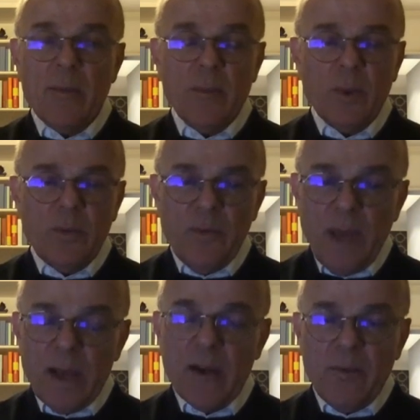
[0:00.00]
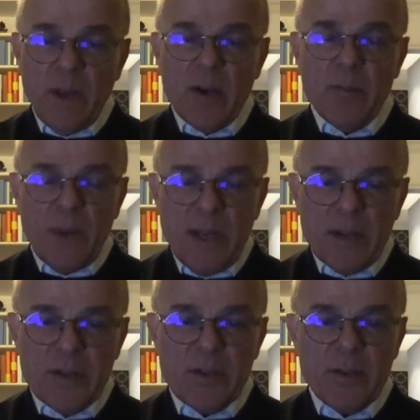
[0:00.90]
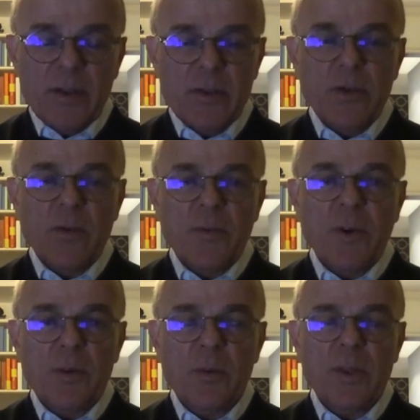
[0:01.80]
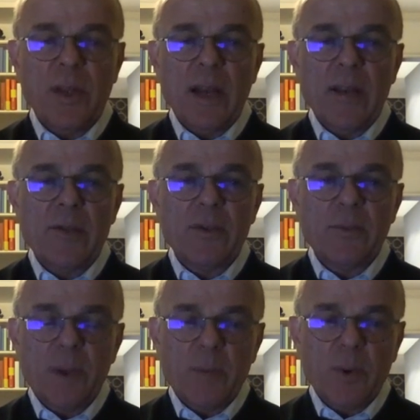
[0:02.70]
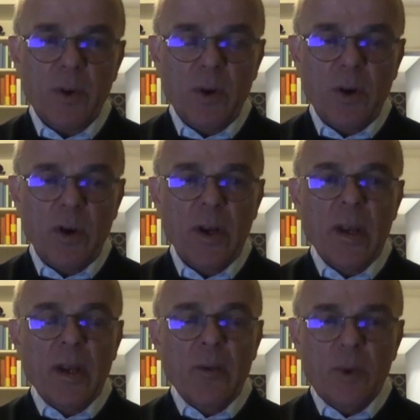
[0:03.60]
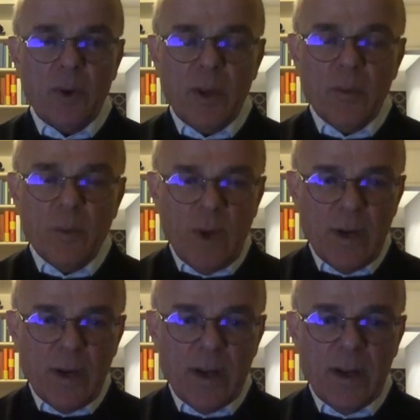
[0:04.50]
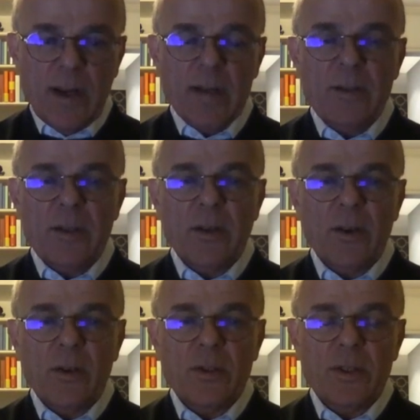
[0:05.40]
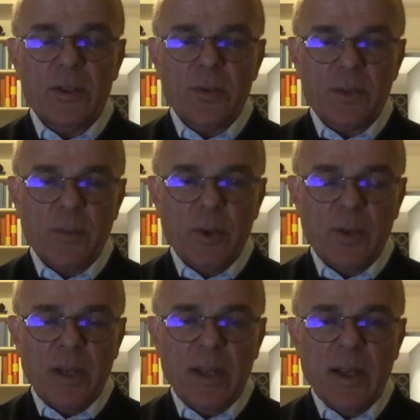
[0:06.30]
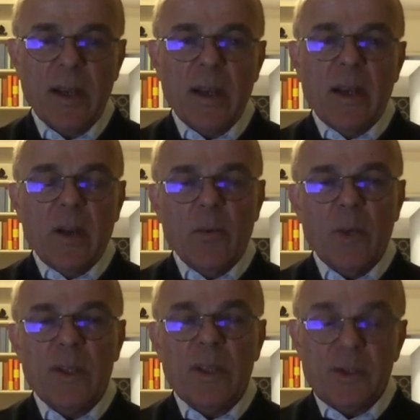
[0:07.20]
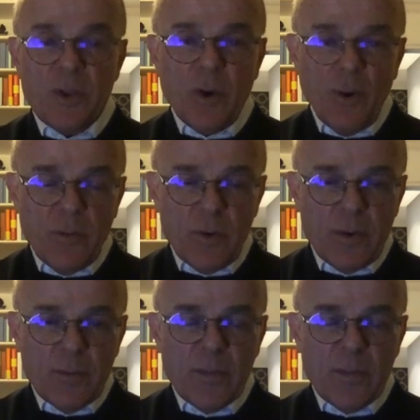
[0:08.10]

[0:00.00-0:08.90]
We're very, very pleased so far with that. So people are working well, technology is responding. We discover